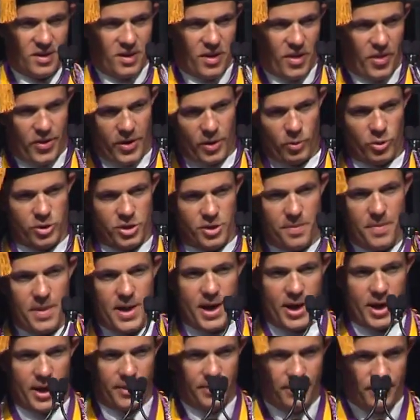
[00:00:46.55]
There was a
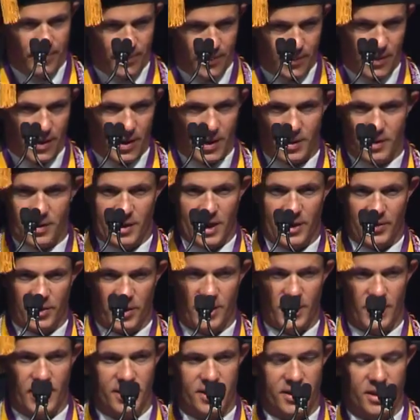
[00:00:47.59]
man at the
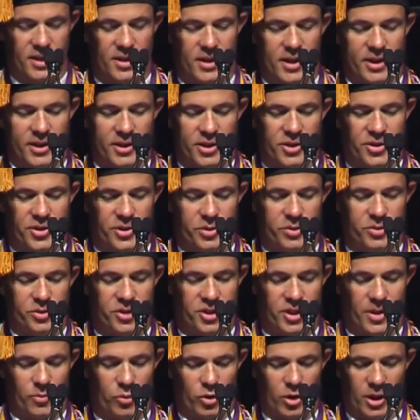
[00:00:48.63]
1992
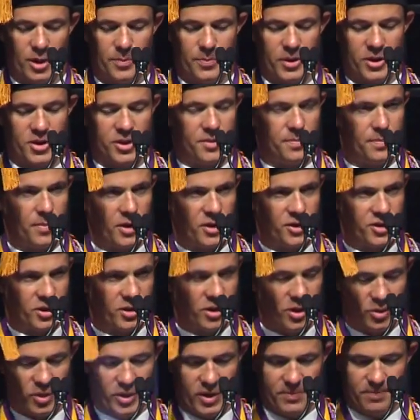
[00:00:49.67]
Summer Olympics in
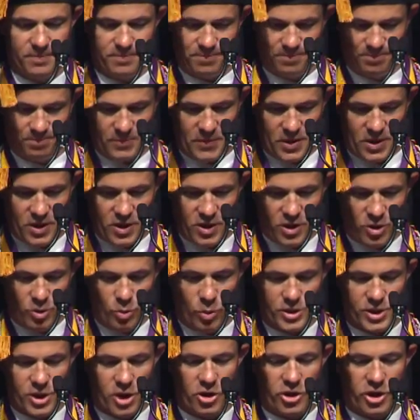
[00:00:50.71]
Barcelona who
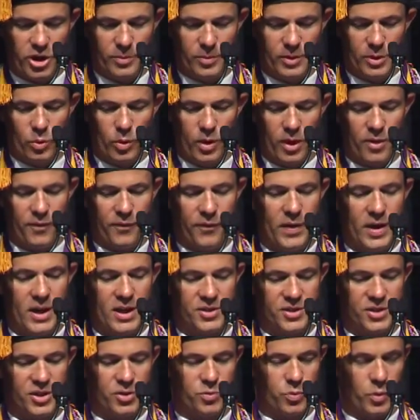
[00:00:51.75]
was arguably one of the
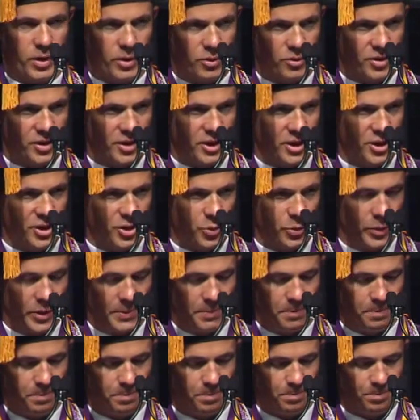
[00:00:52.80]
fastest runners in history.
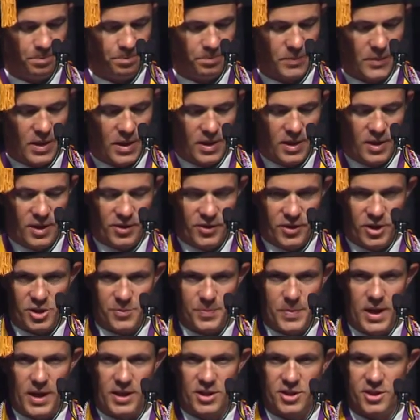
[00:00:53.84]
This
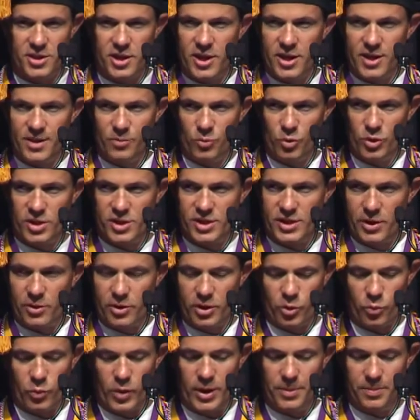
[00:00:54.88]
man's name was
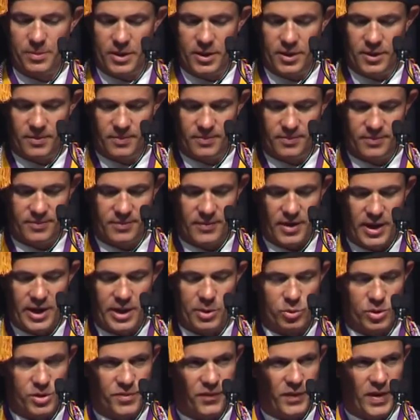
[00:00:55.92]
Derek Redmond, and he
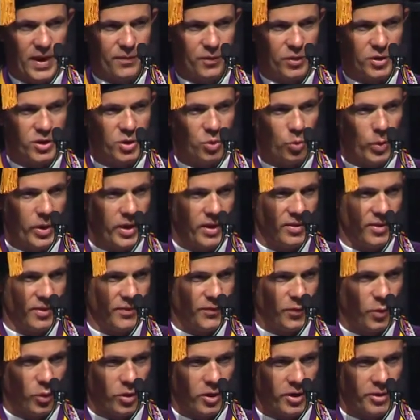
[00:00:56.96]
was favored to win the
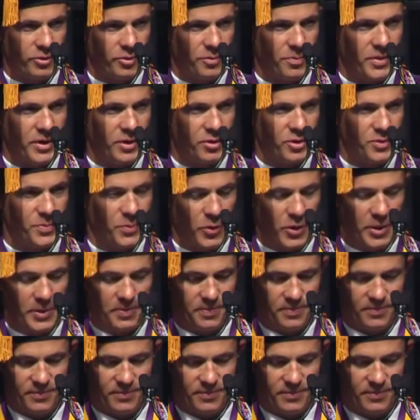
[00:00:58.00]
400-meter sprint.